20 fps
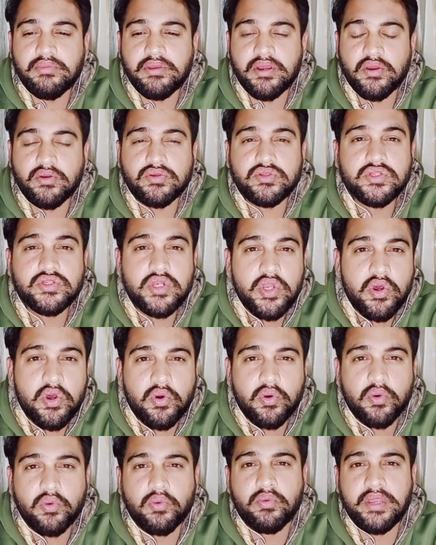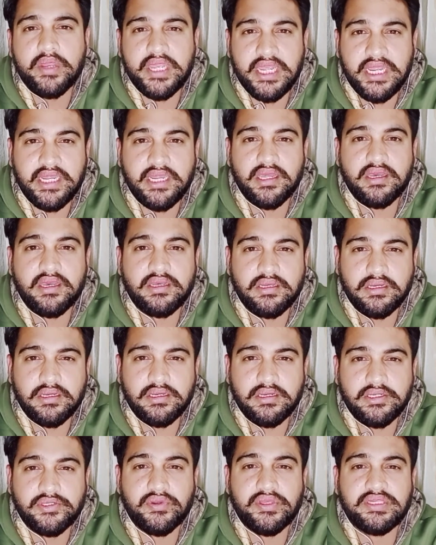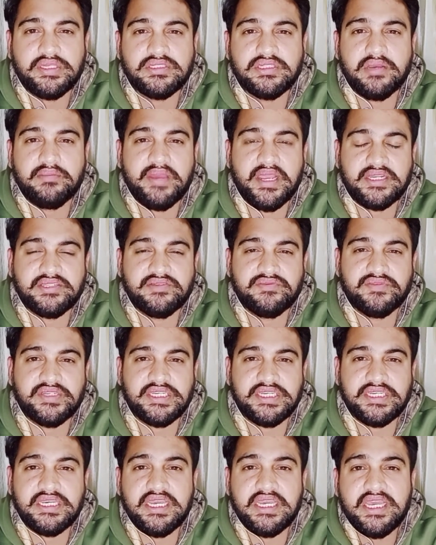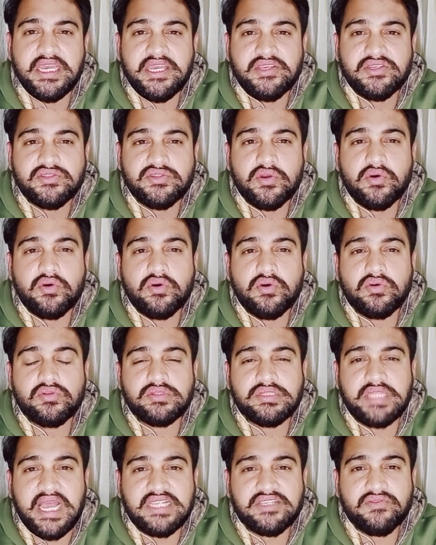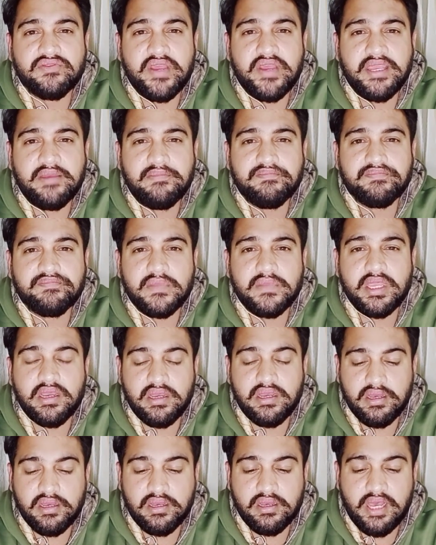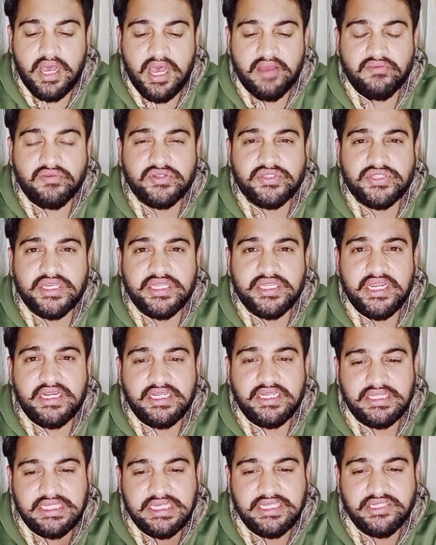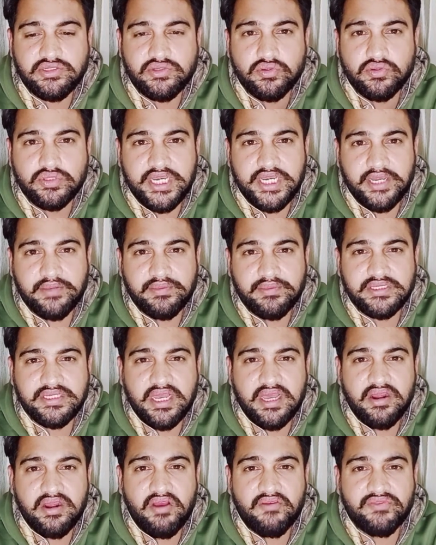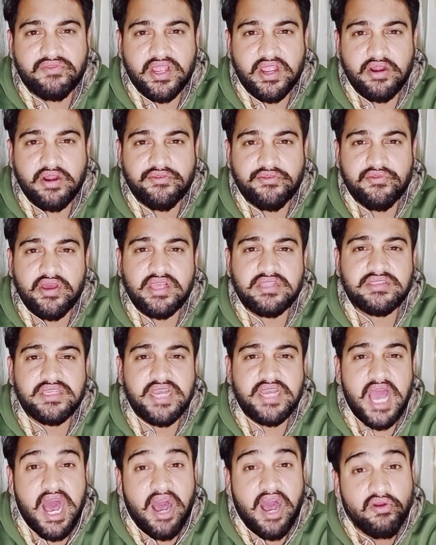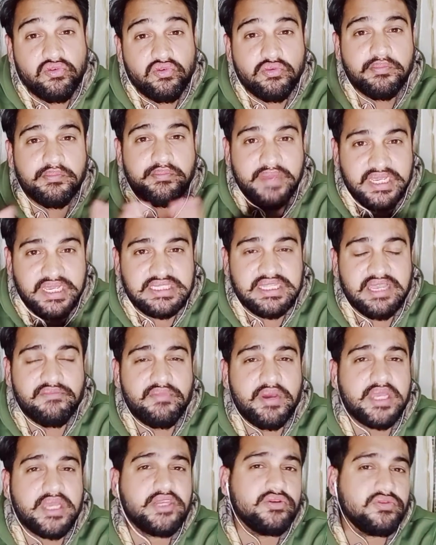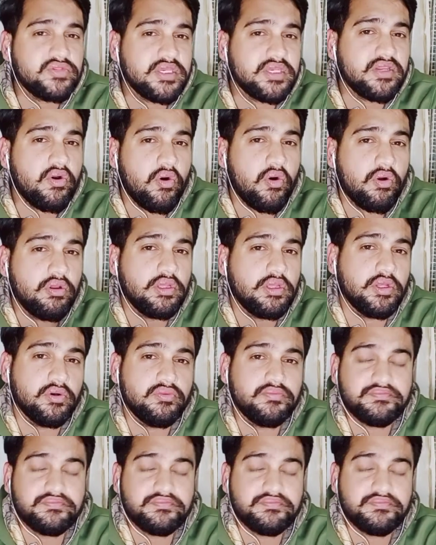slow in doing some activity. So that's why I would say that these two statements are of the contrast. Then how to mix them? By using although.